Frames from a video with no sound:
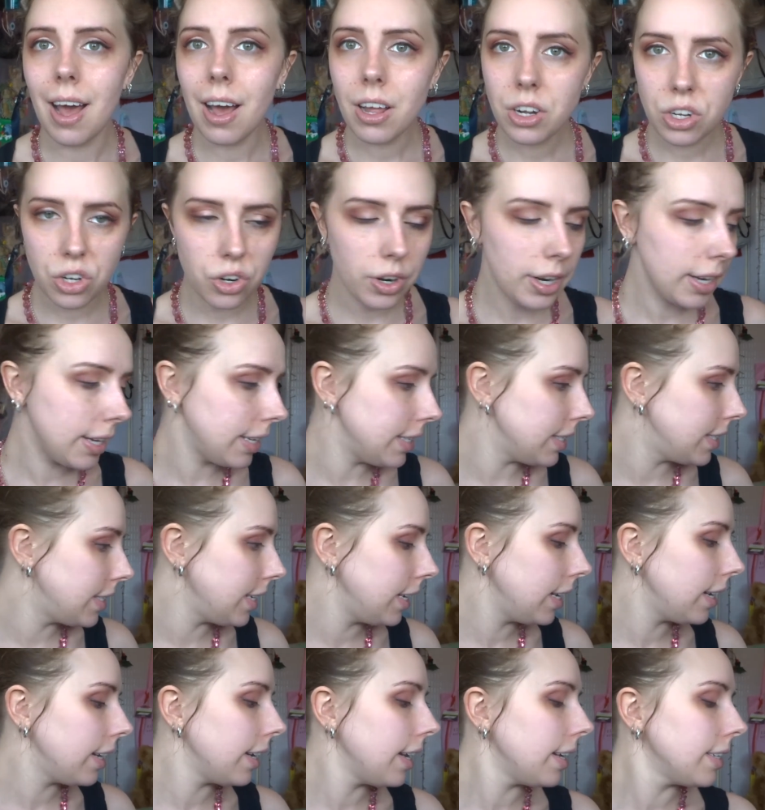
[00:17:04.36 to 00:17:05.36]
Under eye
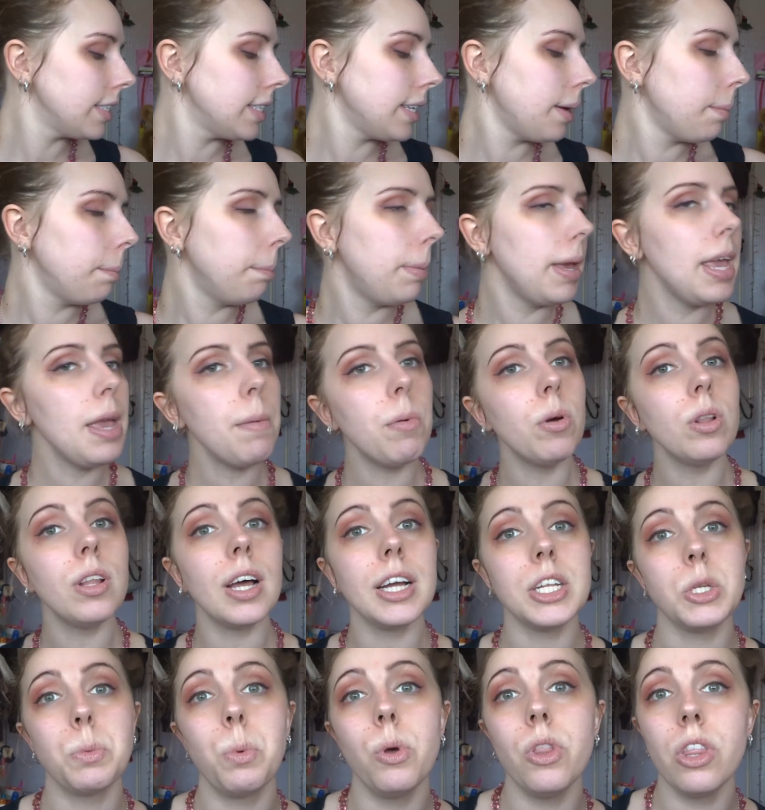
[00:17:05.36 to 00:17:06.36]
concealer. Now, some people
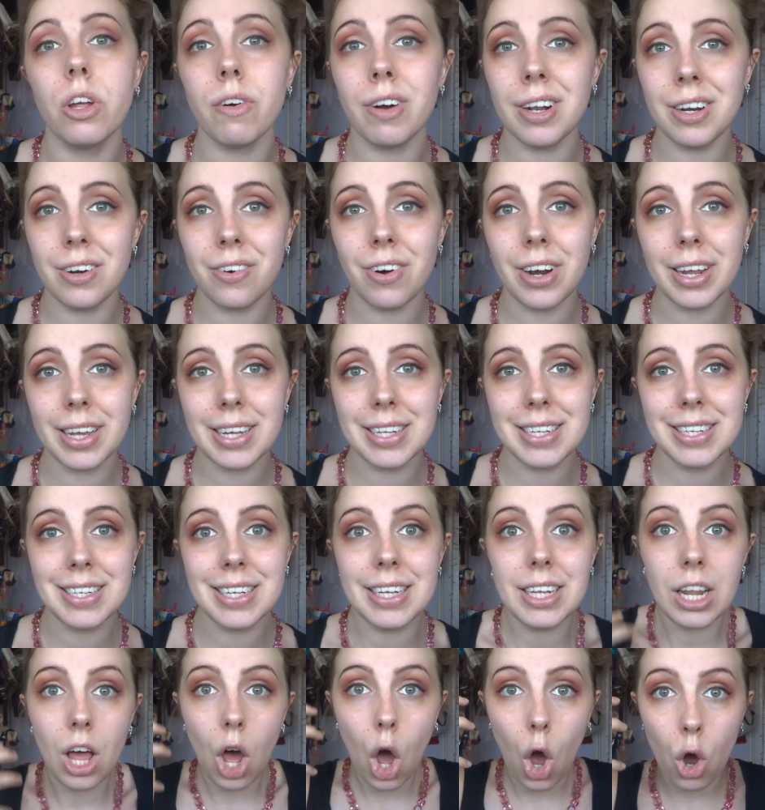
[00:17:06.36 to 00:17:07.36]
like to put their under eye
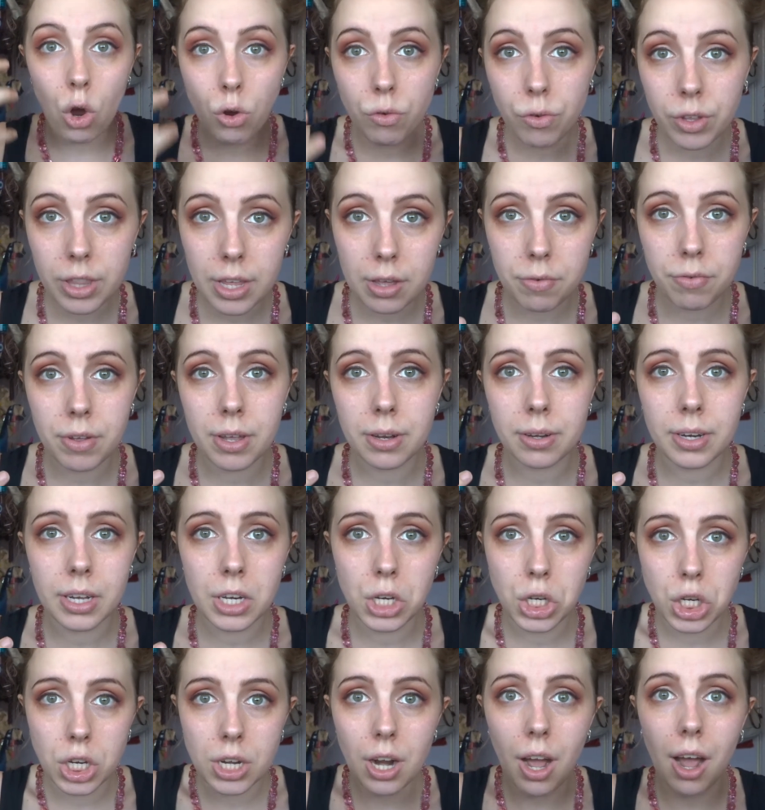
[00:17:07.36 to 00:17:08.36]
concealer over their
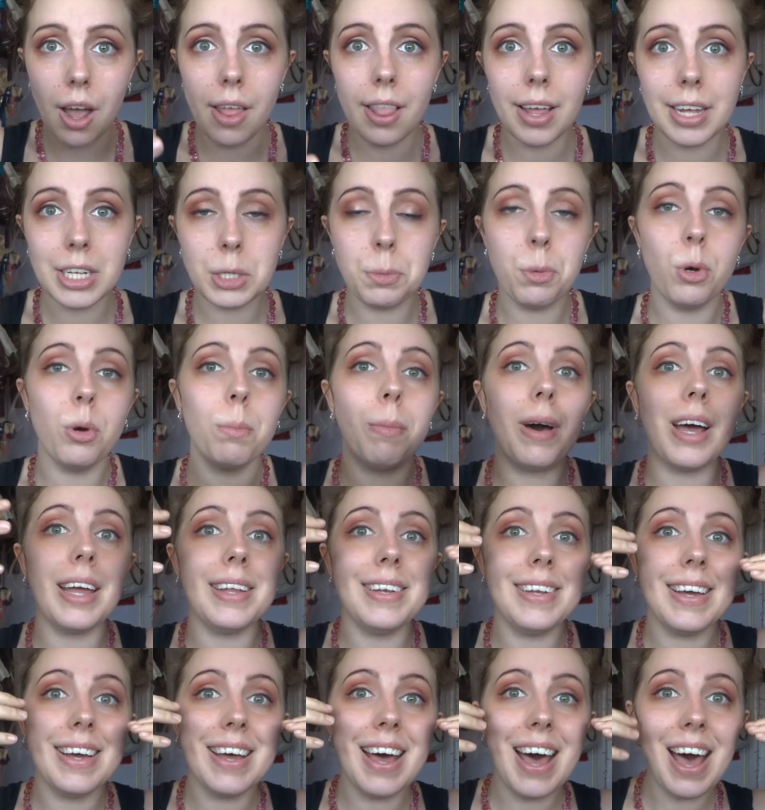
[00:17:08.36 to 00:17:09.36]
foundation. I like to put
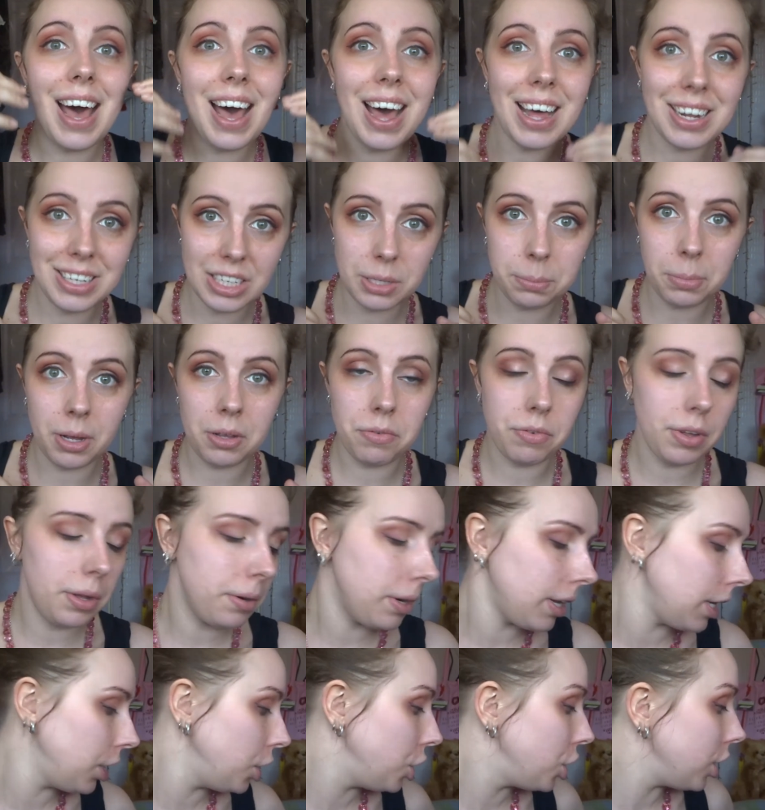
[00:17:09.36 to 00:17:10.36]
mine under my
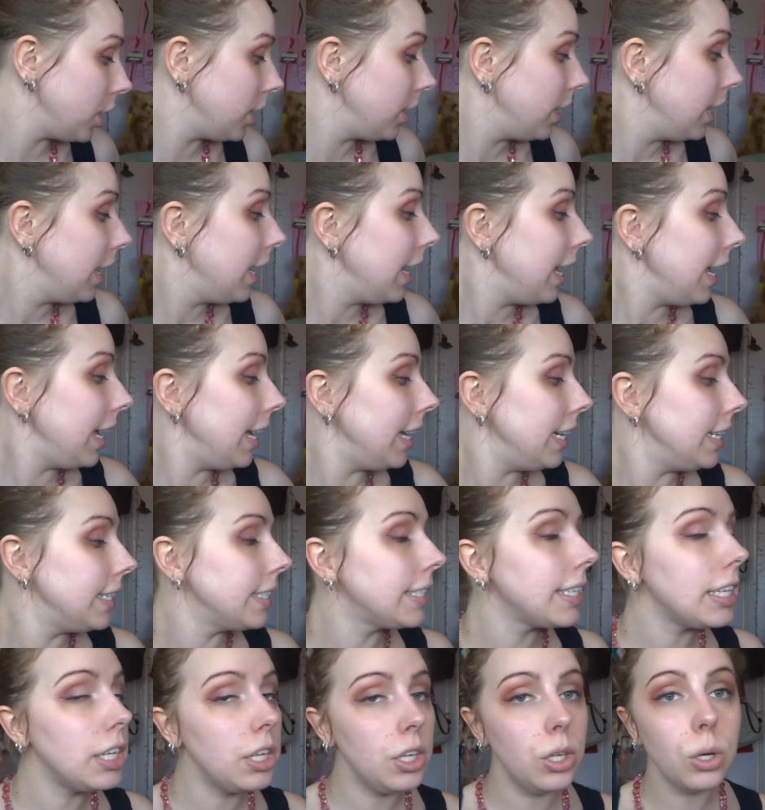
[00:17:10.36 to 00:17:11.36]
foundation. It
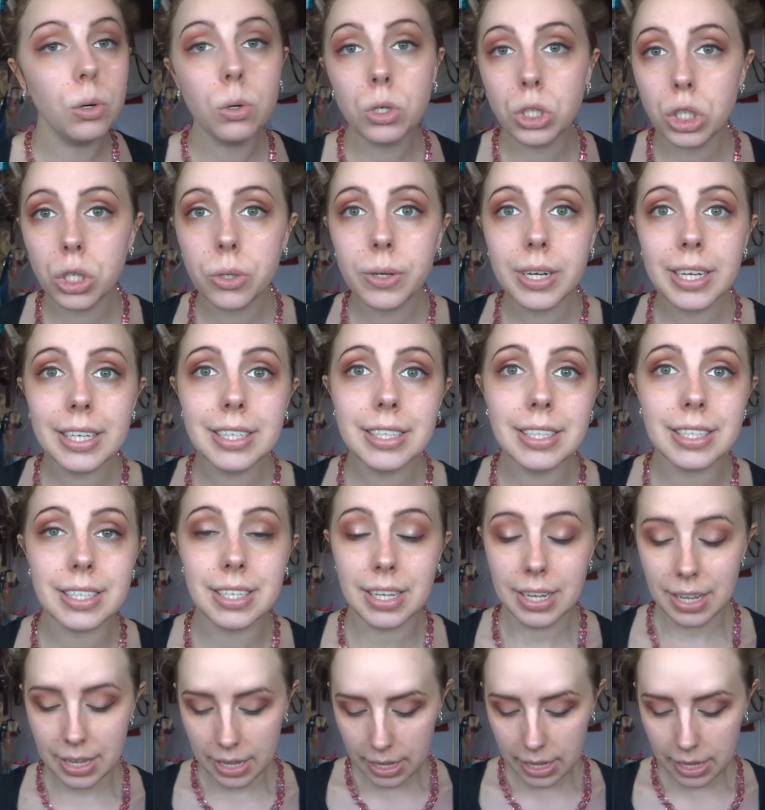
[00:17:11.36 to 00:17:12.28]
is your choice.